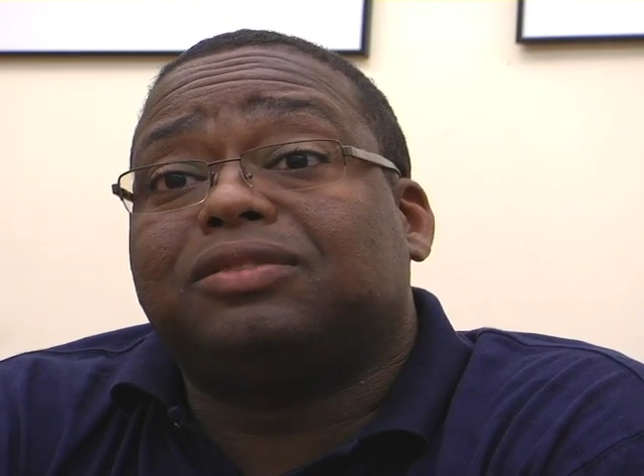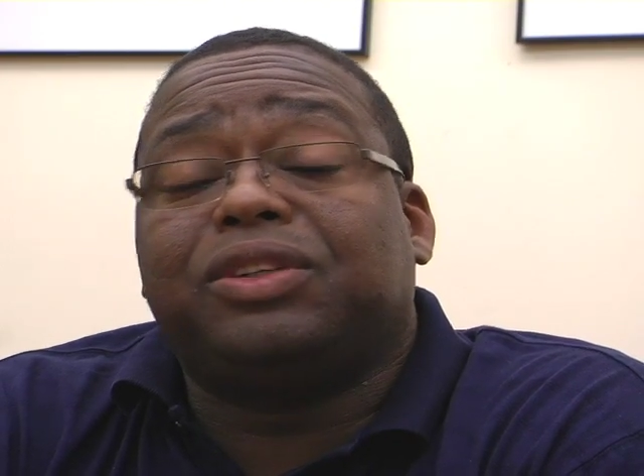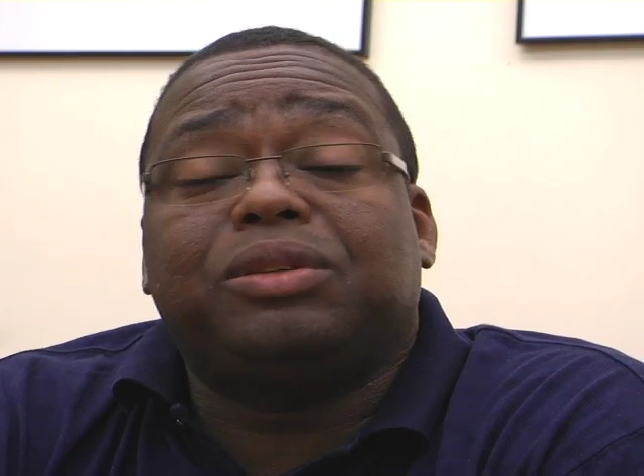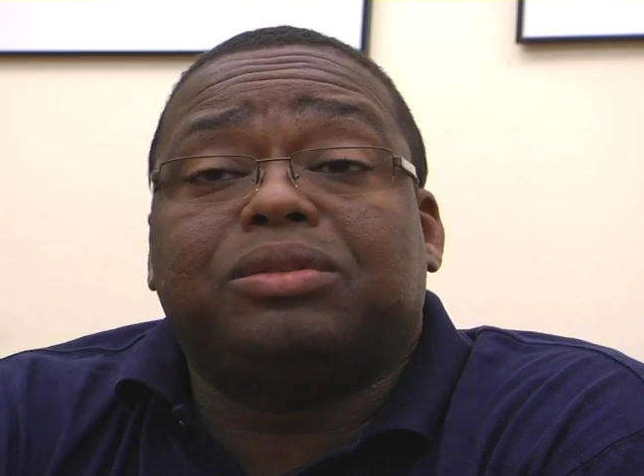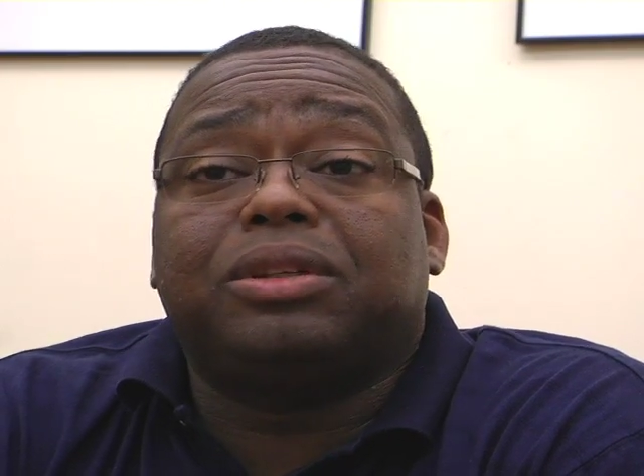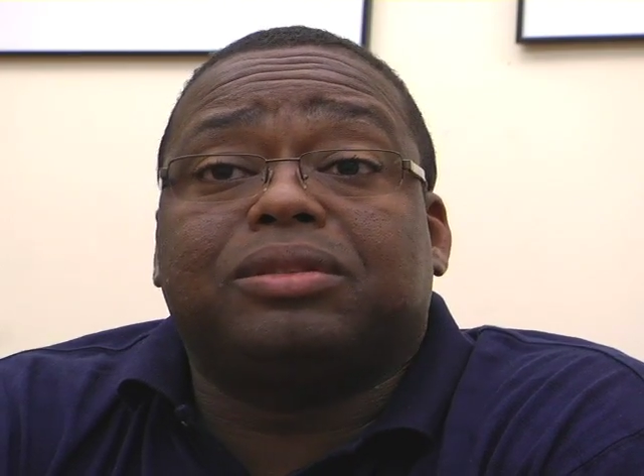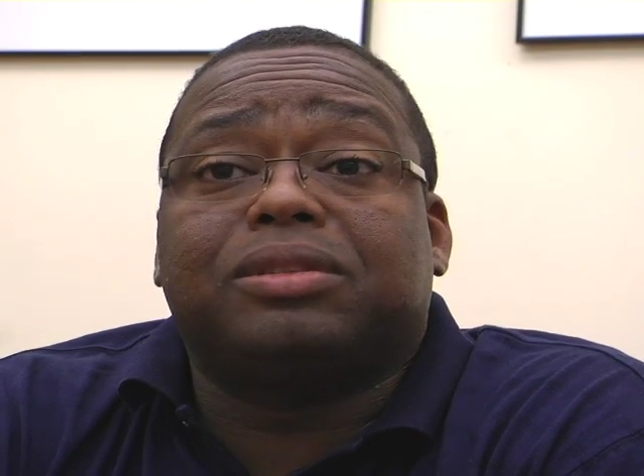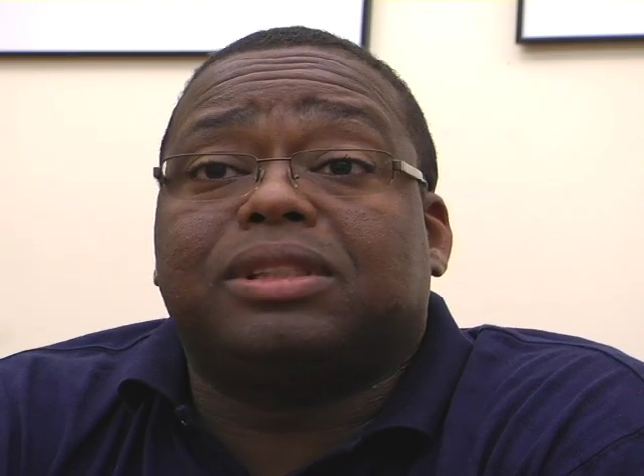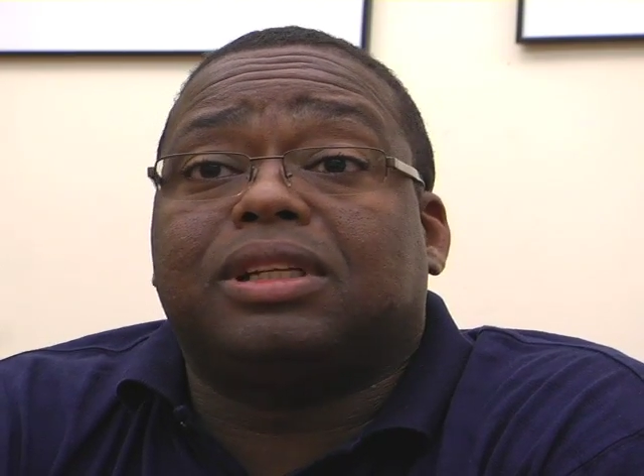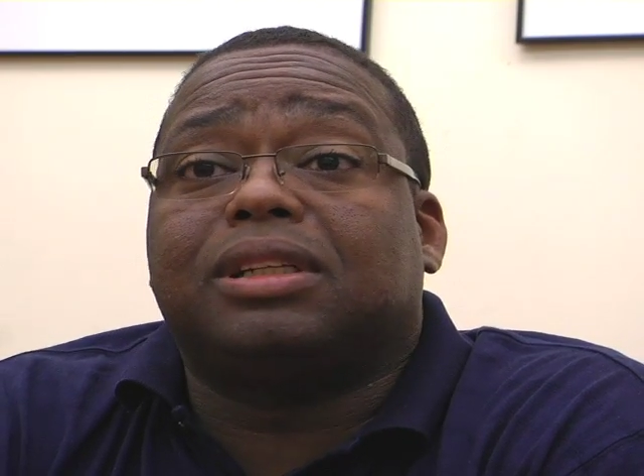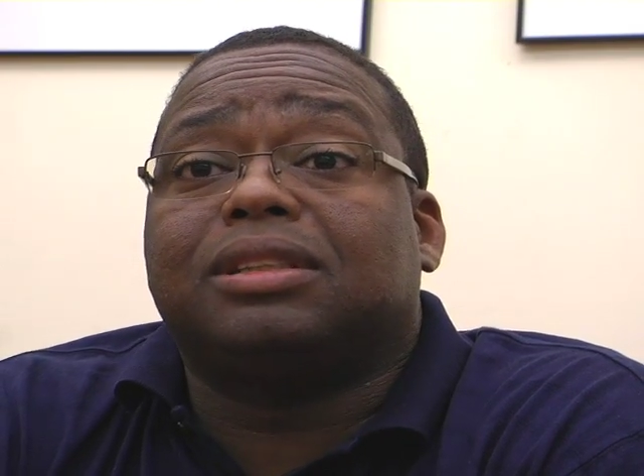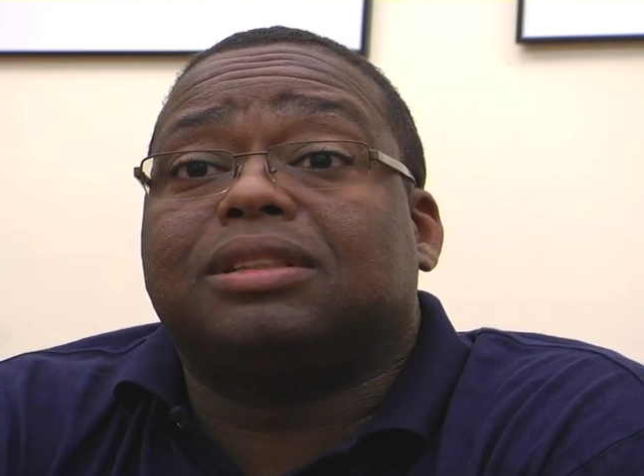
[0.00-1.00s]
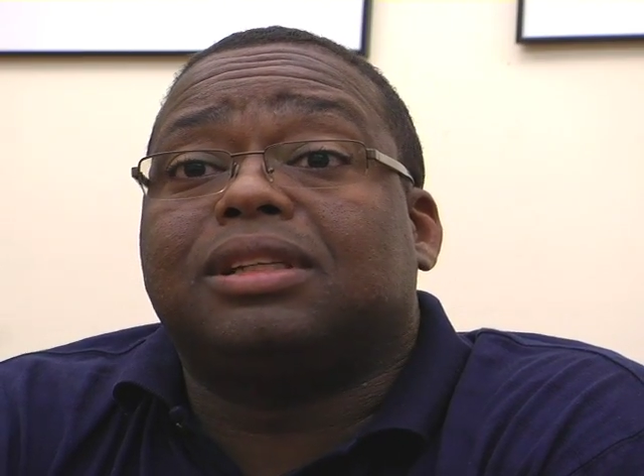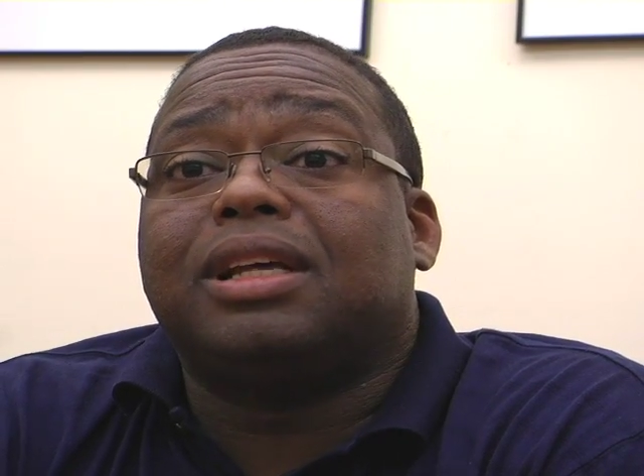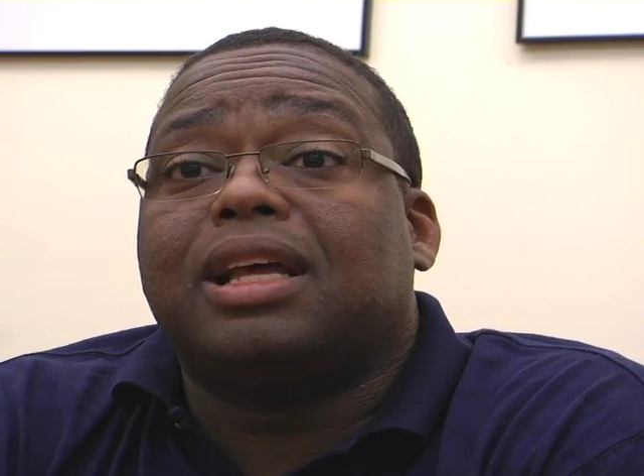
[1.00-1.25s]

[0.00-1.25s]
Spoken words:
viewed those things.